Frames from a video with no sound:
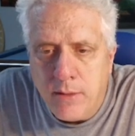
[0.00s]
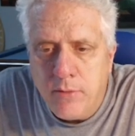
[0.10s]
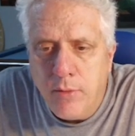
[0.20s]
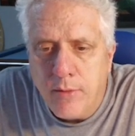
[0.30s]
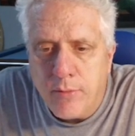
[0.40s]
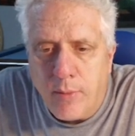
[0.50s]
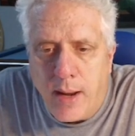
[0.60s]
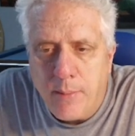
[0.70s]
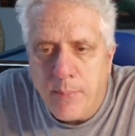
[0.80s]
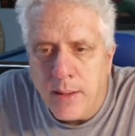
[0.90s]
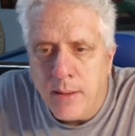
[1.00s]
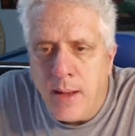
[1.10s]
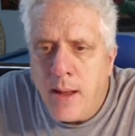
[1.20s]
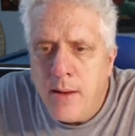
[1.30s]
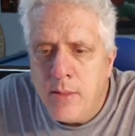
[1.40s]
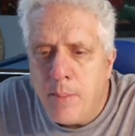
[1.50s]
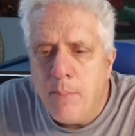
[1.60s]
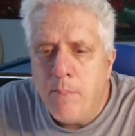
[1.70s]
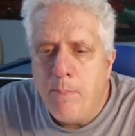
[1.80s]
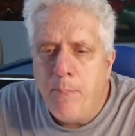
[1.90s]
through this rack, but not in
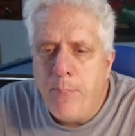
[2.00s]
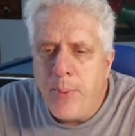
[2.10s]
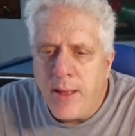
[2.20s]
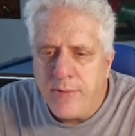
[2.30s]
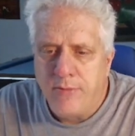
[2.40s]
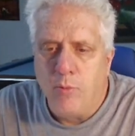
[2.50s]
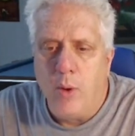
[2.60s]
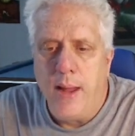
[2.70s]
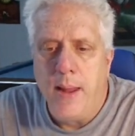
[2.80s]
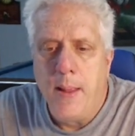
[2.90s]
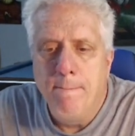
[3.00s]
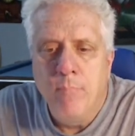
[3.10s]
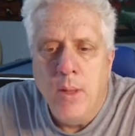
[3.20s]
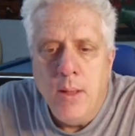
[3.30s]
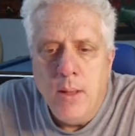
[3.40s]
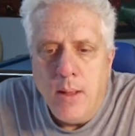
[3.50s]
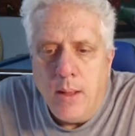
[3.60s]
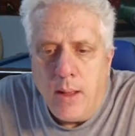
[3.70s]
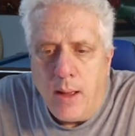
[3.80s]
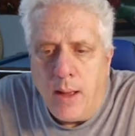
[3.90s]
the best way.
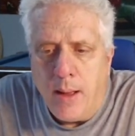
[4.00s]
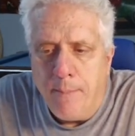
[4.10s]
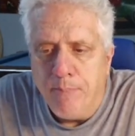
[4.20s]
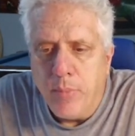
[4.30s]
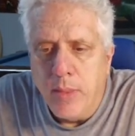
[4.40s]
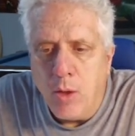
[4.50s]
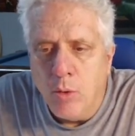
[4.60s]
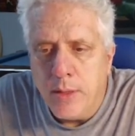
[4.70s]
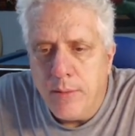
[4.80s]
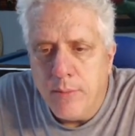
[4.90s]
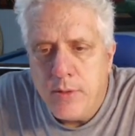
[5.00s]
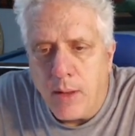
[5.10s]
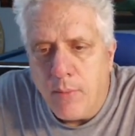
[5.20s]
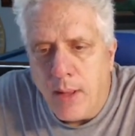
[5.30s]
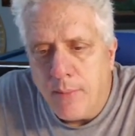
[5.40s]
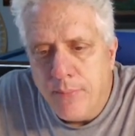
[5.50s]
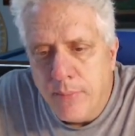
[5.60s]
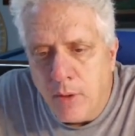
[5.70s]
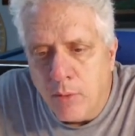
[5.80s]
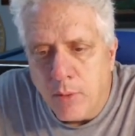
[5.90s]
The
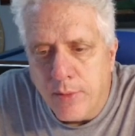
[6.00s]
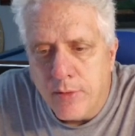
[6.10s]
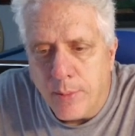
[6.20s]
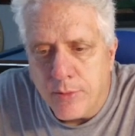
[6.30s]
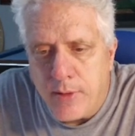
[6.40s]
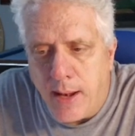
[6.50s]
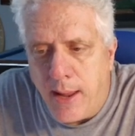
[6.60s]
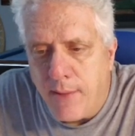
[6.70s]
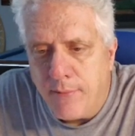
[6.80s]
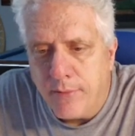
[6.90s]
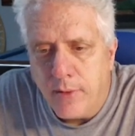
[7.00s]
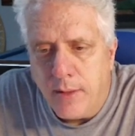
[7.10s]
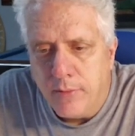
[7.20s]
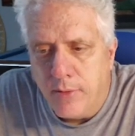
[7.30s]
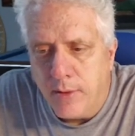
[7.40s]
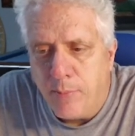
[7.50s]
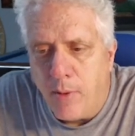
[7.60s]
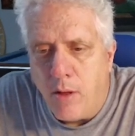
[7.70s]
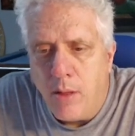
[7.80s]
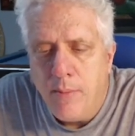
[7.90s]
only reasonable shot I have is this
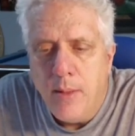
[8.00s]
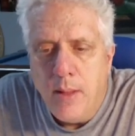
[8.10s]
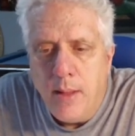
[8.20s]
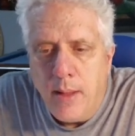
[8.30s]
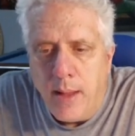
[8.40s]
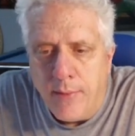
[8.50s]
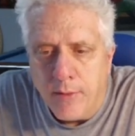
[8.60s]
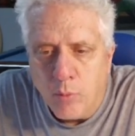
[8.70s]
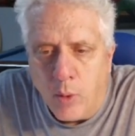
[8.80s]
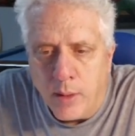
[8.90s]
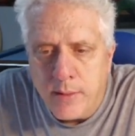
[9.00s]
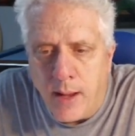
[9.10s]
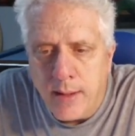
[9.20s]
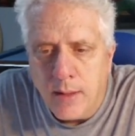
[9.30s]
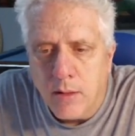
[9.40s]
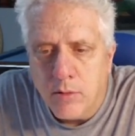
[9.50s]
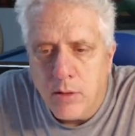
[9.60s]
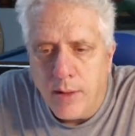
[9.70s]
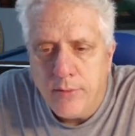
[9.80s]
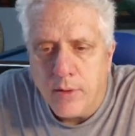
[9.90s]
ball, and there's one tiny little
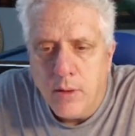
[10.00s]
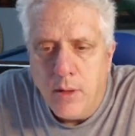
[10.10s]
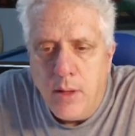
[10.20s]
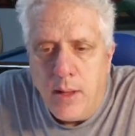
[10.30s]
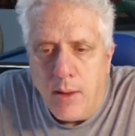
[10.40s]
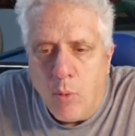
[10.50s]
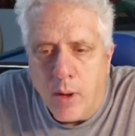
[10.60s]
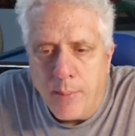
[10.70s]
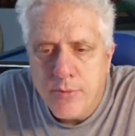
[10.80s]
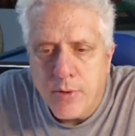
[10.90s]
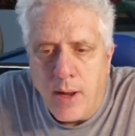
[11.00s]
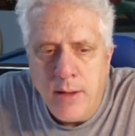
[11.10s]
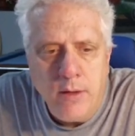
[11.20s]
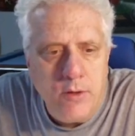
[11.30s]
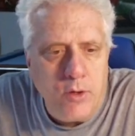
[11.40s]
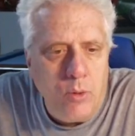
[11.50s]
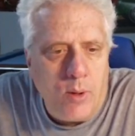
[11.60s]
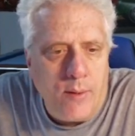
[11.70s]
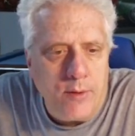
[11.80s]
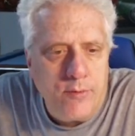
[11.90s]
cluster. What I'm trying to do
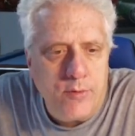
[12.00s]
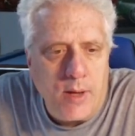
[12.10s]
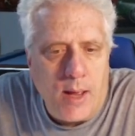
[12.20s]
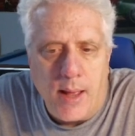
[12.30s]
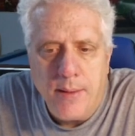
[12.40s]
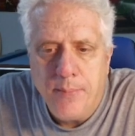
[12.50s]
on this shot